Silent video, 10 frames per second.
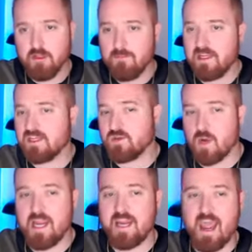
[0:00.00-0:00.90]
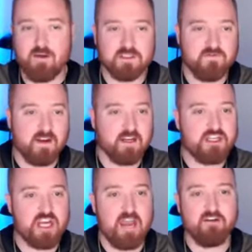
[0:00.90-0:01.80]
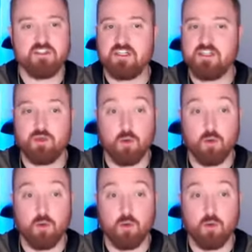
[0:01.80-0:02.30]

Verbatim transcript: because right now it's very challenging to